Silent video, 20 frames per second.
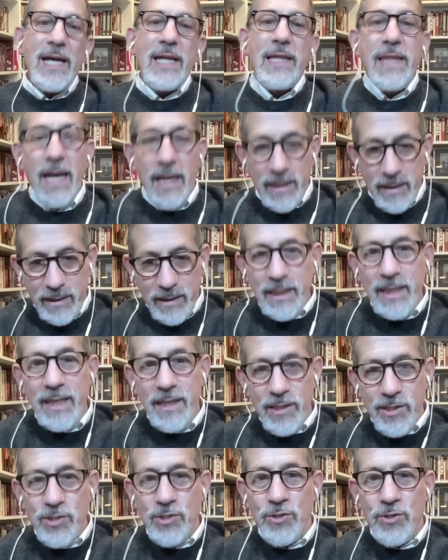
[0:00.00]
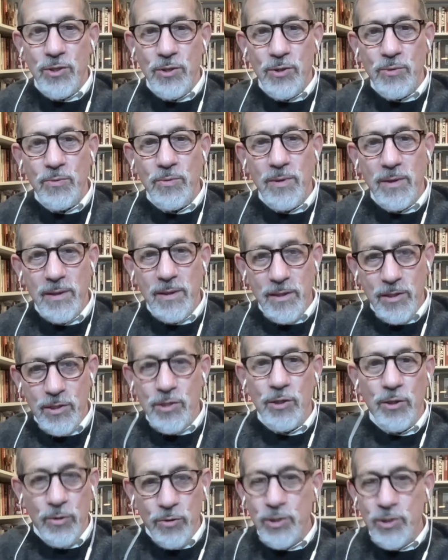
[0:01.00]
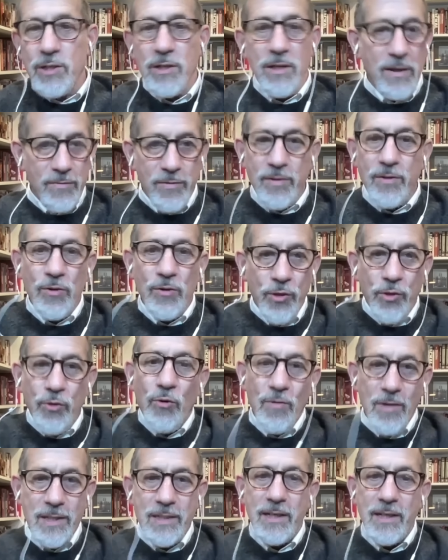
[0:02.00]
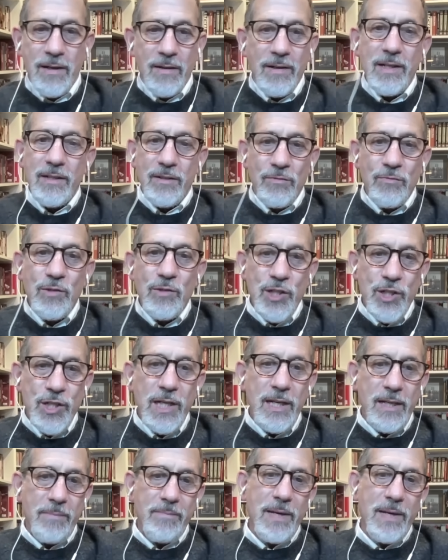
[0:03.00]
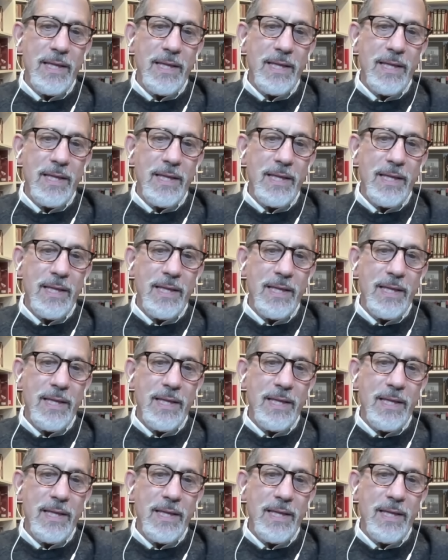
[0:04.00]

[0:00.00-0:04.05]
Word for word: That leads to the solution of an authoritarian regime.